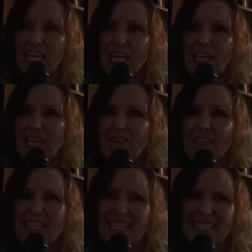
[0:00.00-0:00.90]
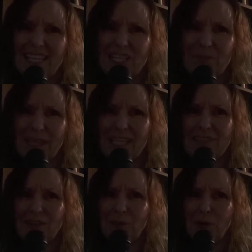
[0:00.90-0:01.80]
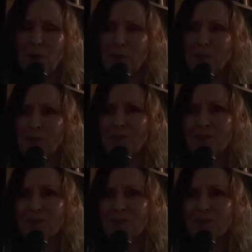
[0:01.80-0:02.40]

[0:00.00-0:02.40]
And I have assassination plans for the Pope.